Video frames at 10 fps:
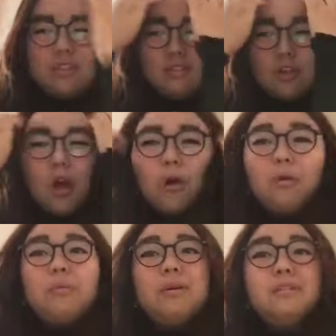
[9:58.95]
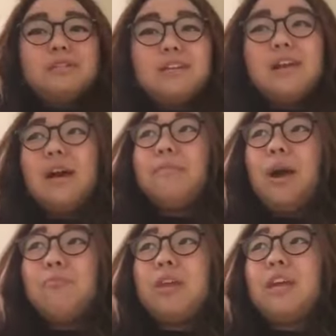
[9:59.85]
So basically, I'm
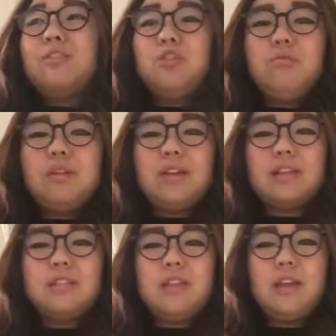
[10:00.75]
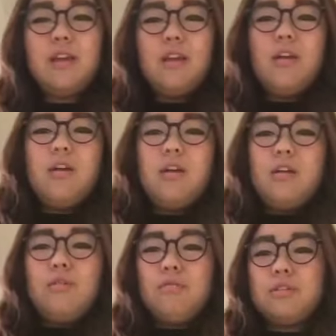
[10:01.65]
I'm like tuning next day I'm what